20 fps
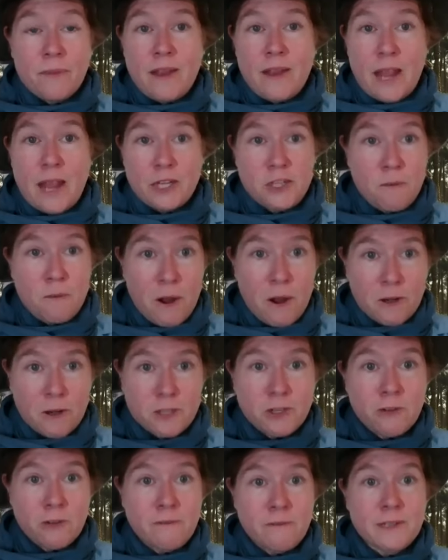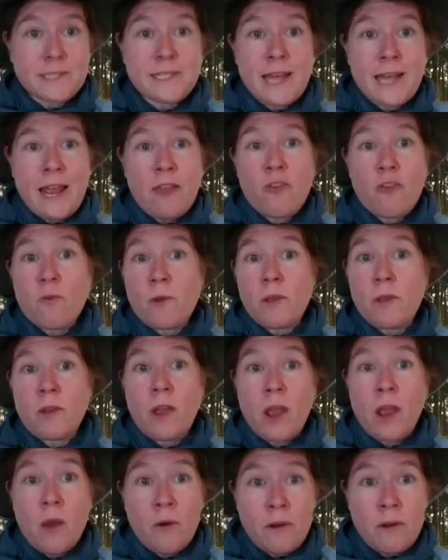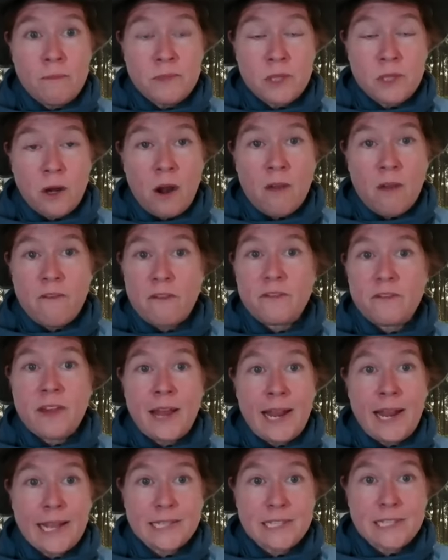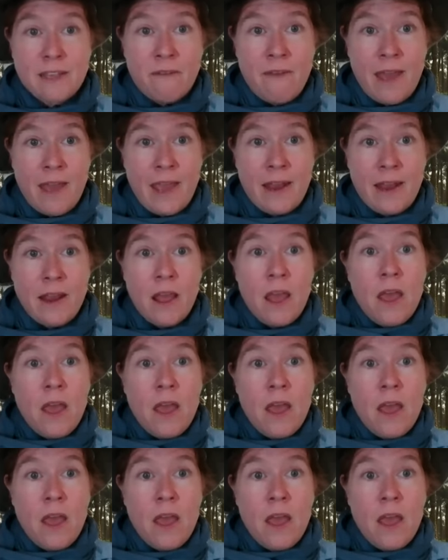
National Park Service sites where you can go and observe, if not excavate.